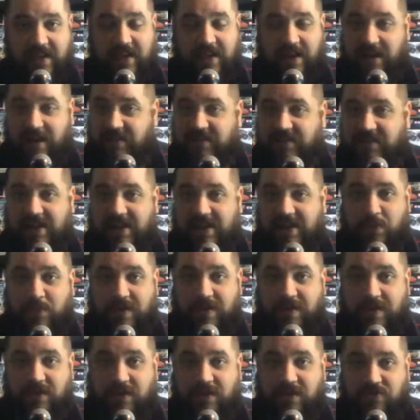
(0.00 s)
And at that point,
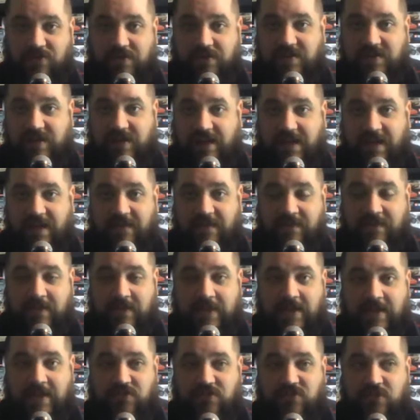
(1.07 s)
it should,
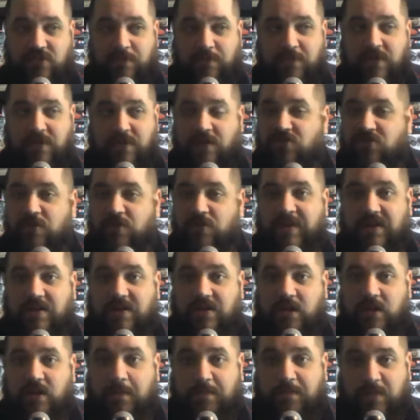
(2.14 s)
assuming there are
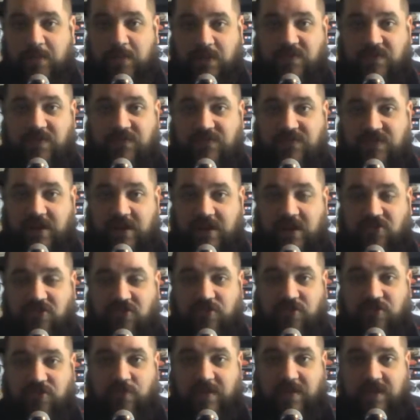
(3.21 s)
no build fit
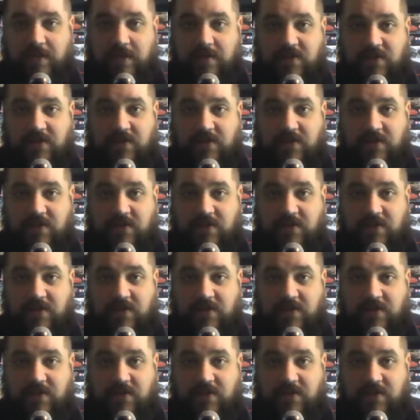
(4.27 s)
issues with it,